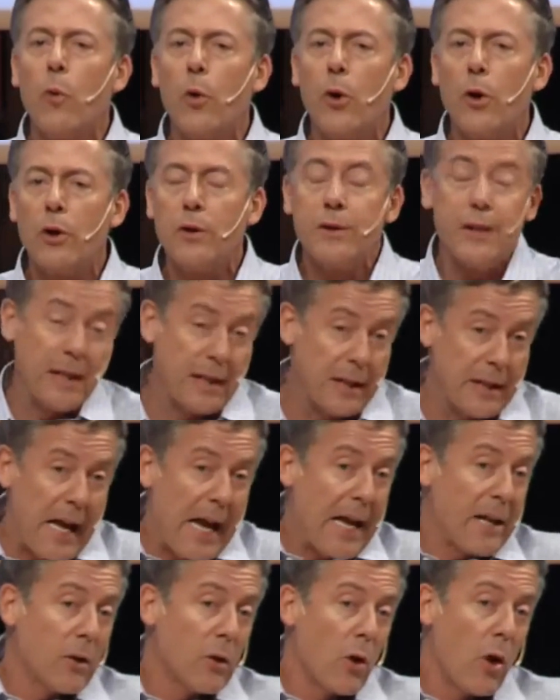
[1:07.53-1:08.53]
world, in an
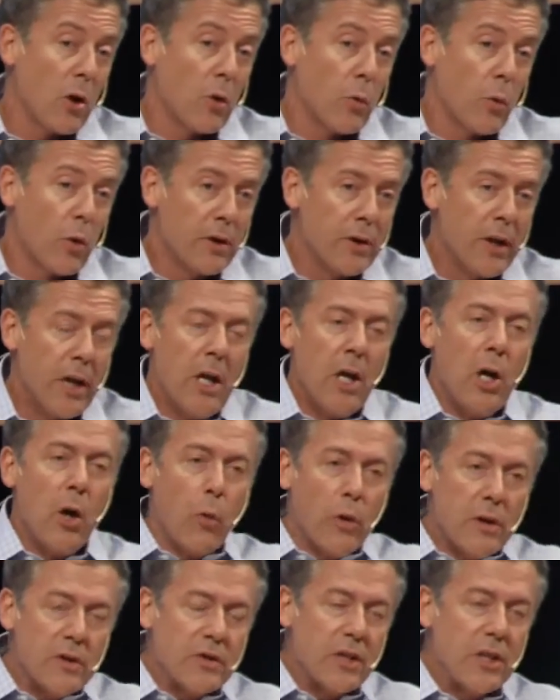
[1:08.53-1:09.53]
analog world,
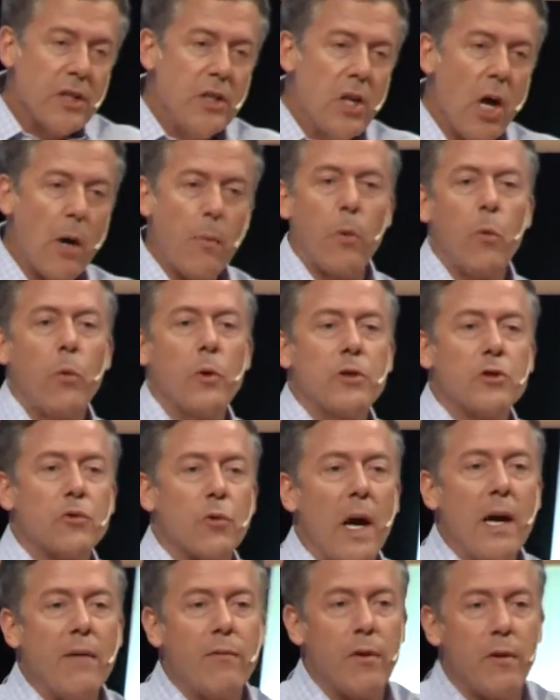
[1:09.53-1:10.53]
what is the number one
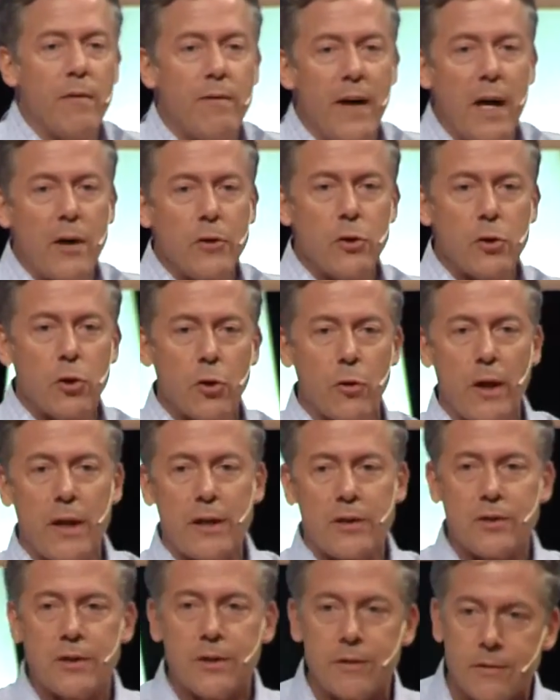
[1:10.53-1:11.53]
driver of value
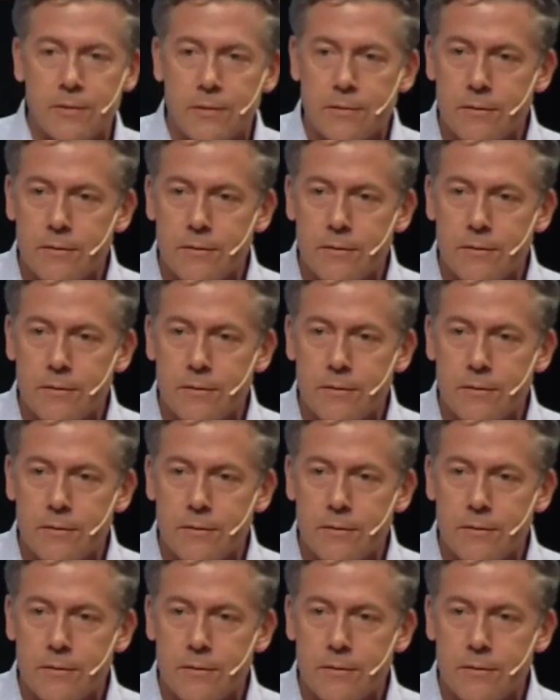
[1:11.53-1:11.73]
creation?